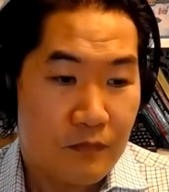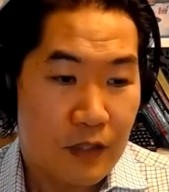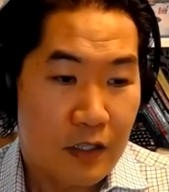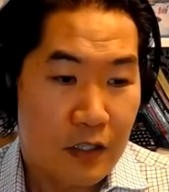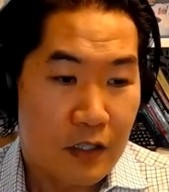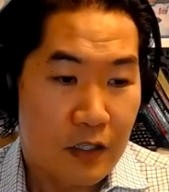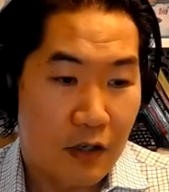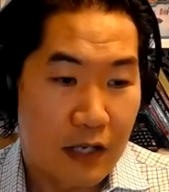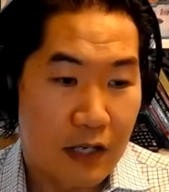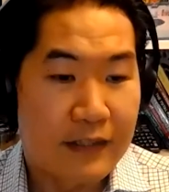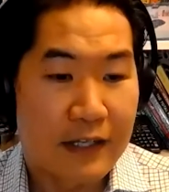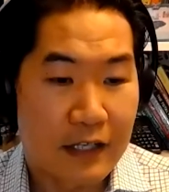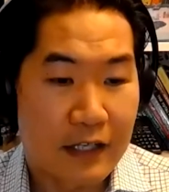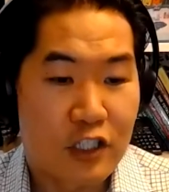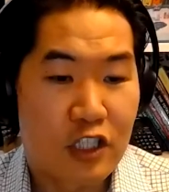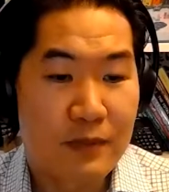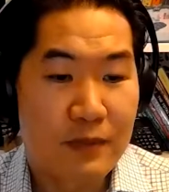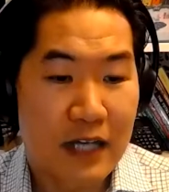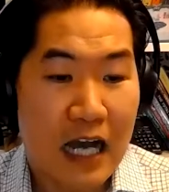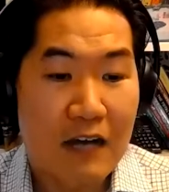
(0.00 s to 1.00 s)
that
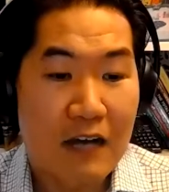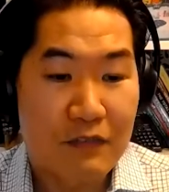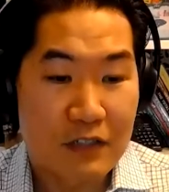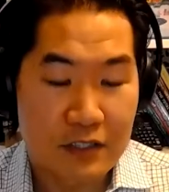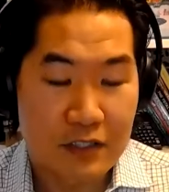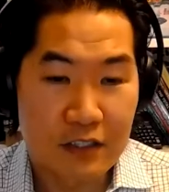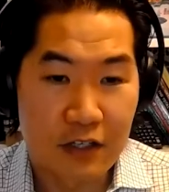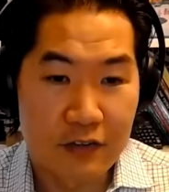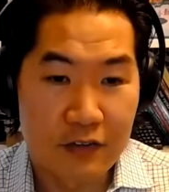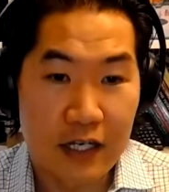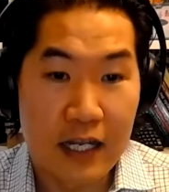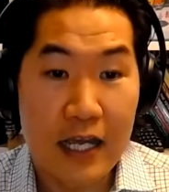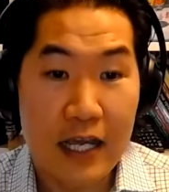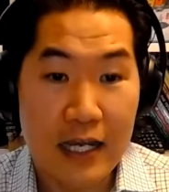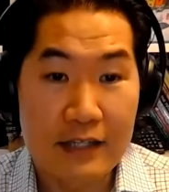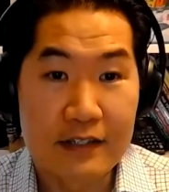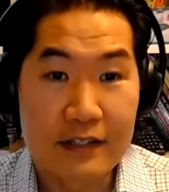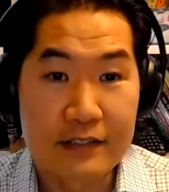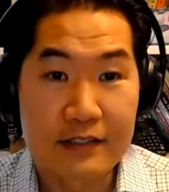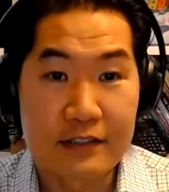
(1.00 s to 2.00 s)
should be obvious there, that,
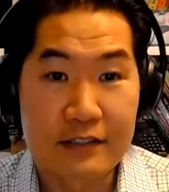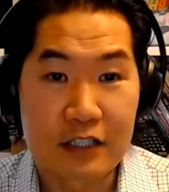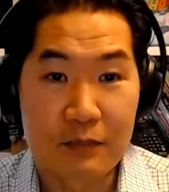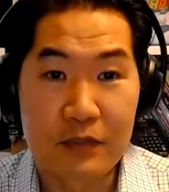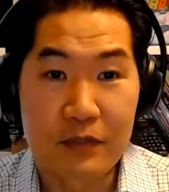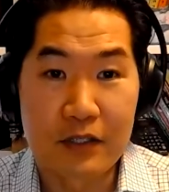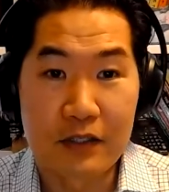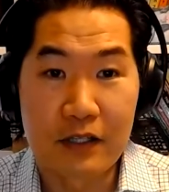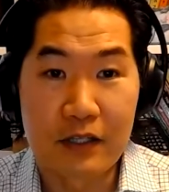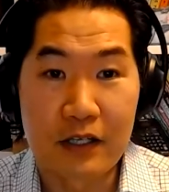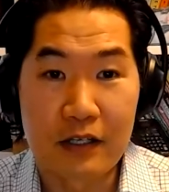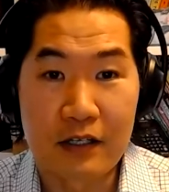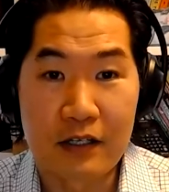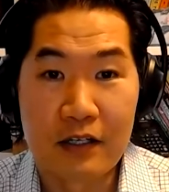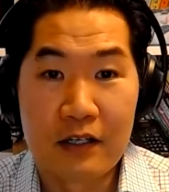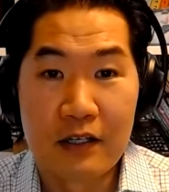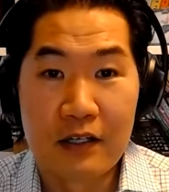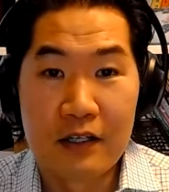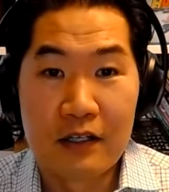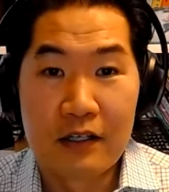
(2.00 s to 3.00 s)
hey, this is something that
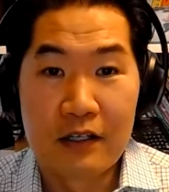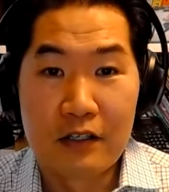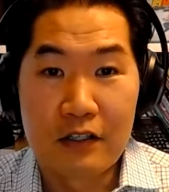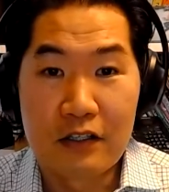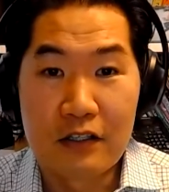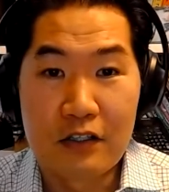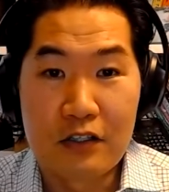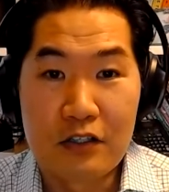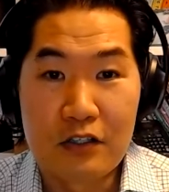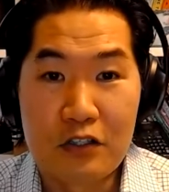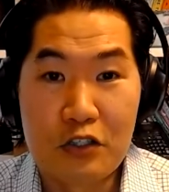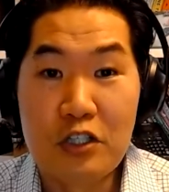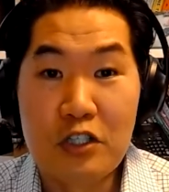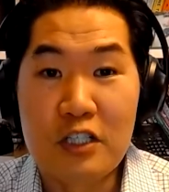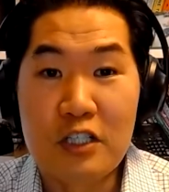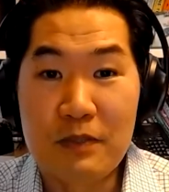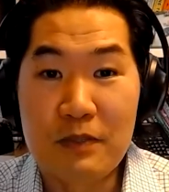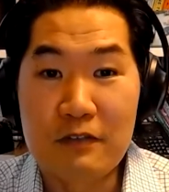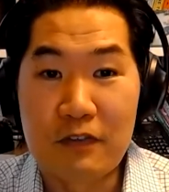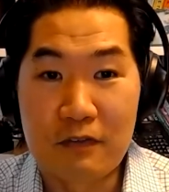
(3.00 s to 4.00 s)
you need
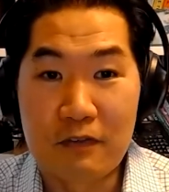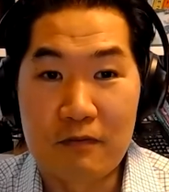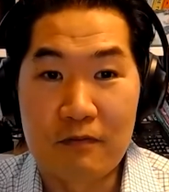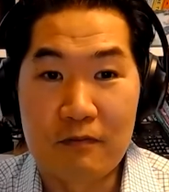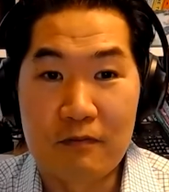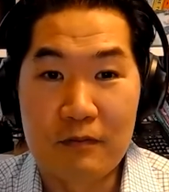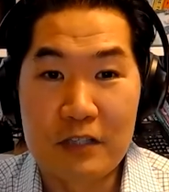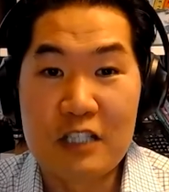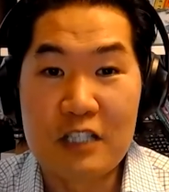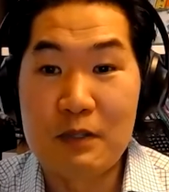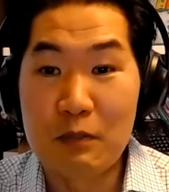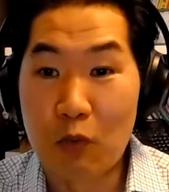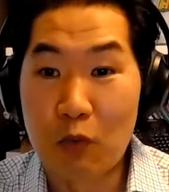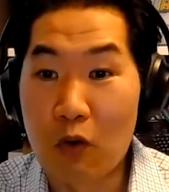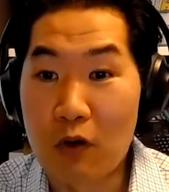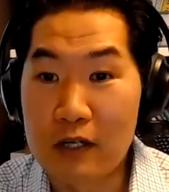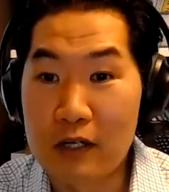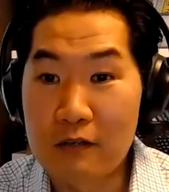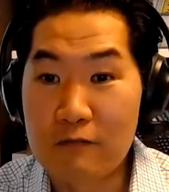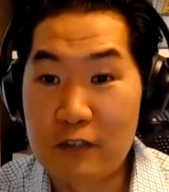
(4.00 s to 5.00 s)
to be
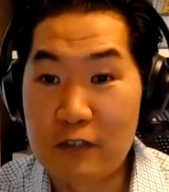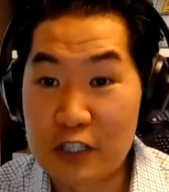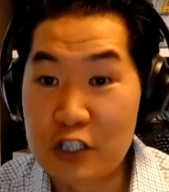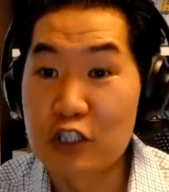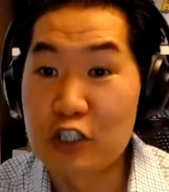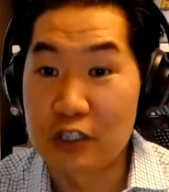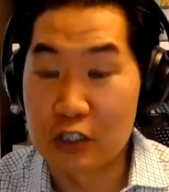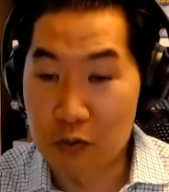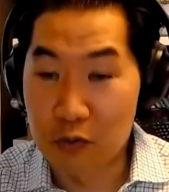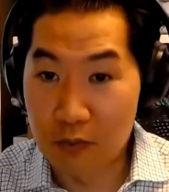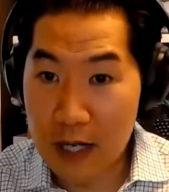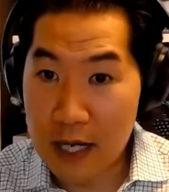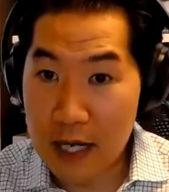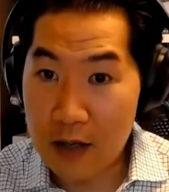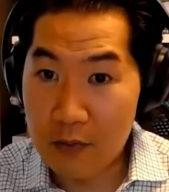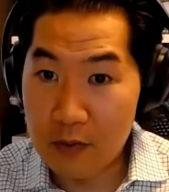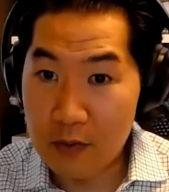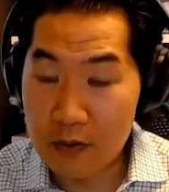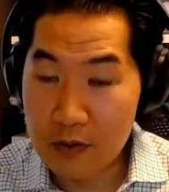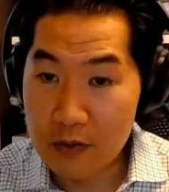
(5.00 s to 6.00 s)
more vigilant
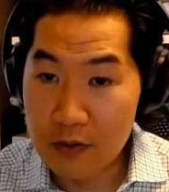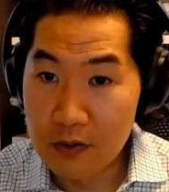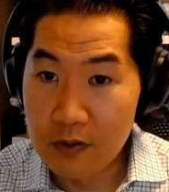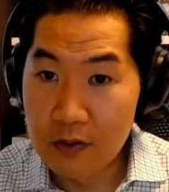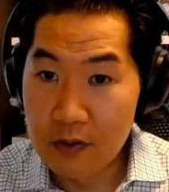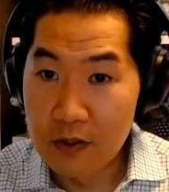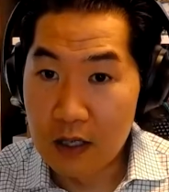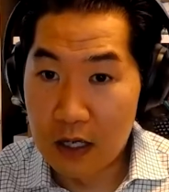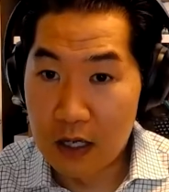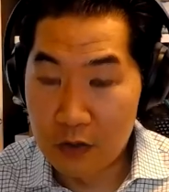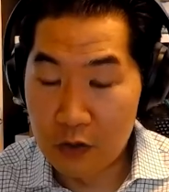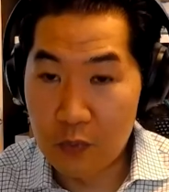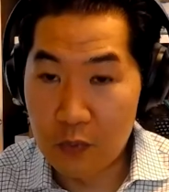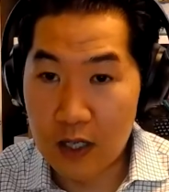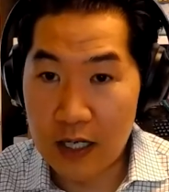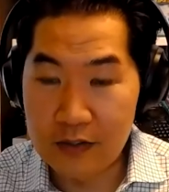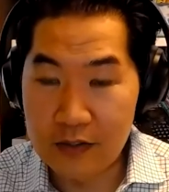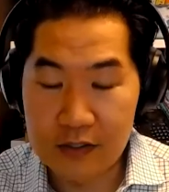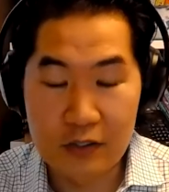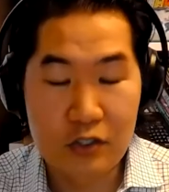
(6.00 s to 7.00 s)
around
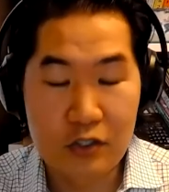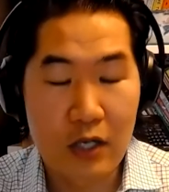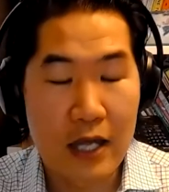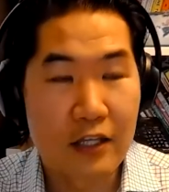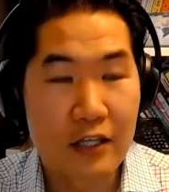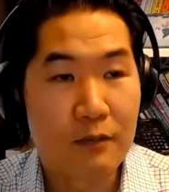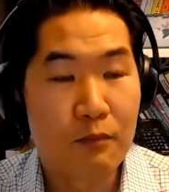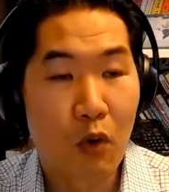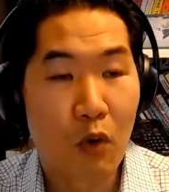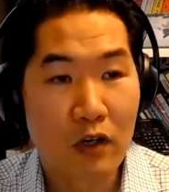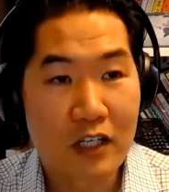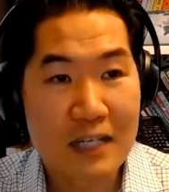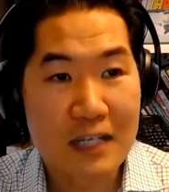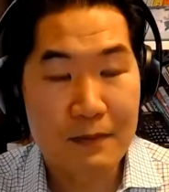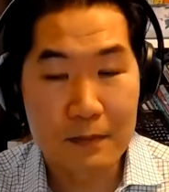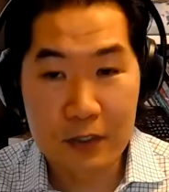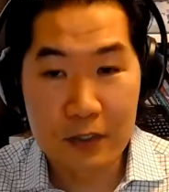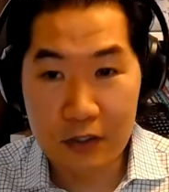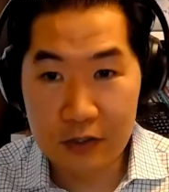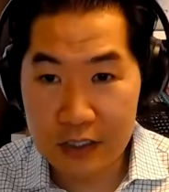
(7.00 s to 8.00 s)
otherwise. And the more
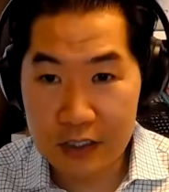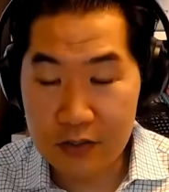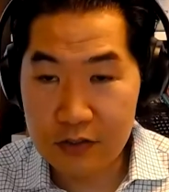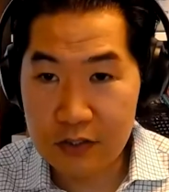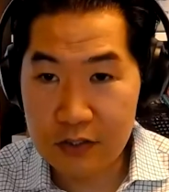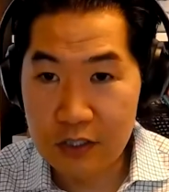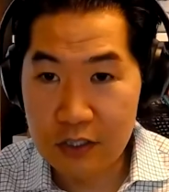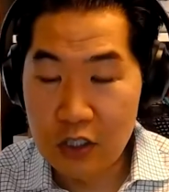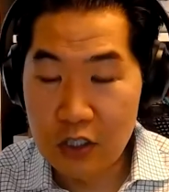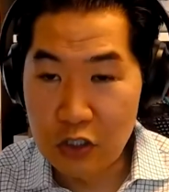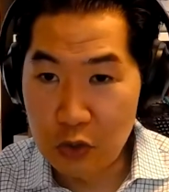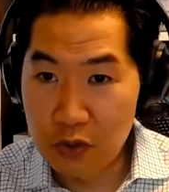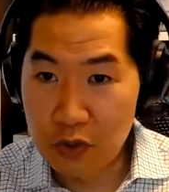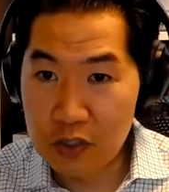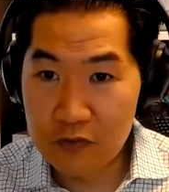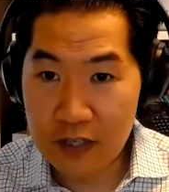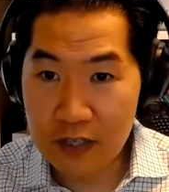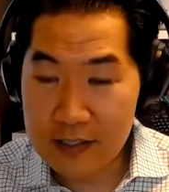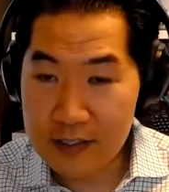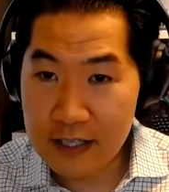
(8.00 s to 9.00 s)
capabilities your
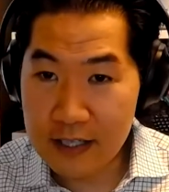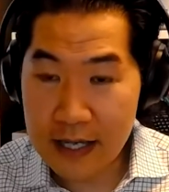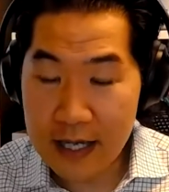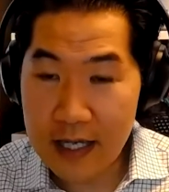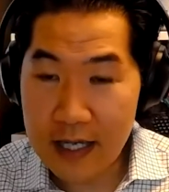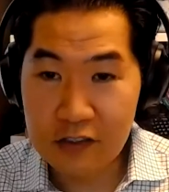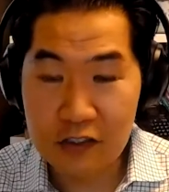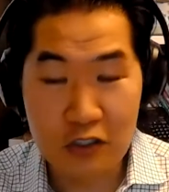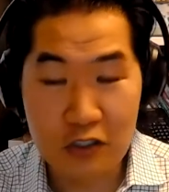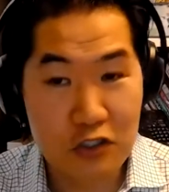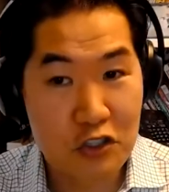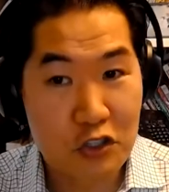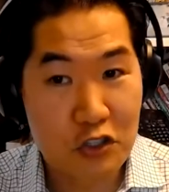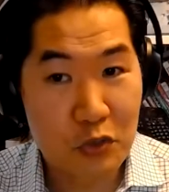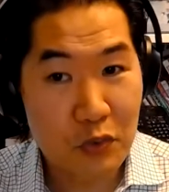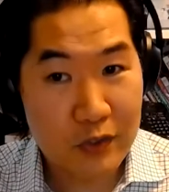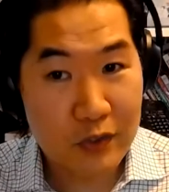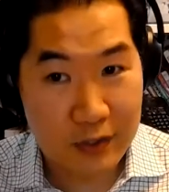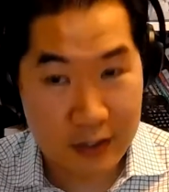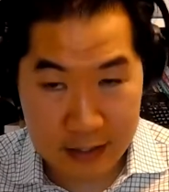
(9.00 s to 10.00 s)
device has to
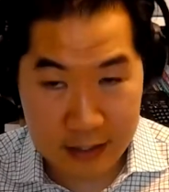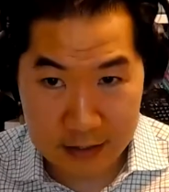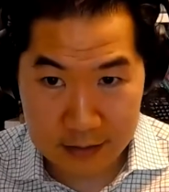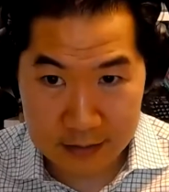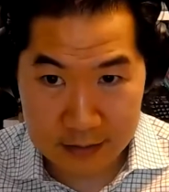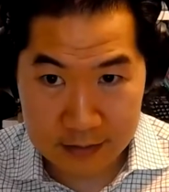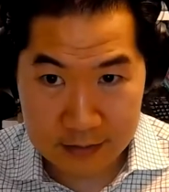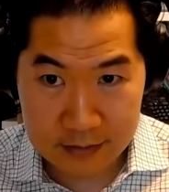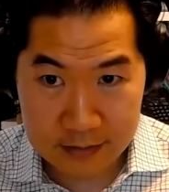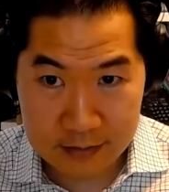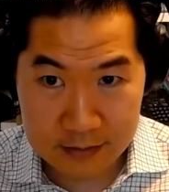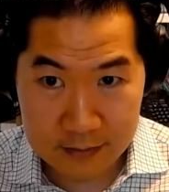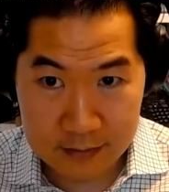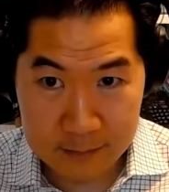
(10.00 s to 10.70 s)
do things,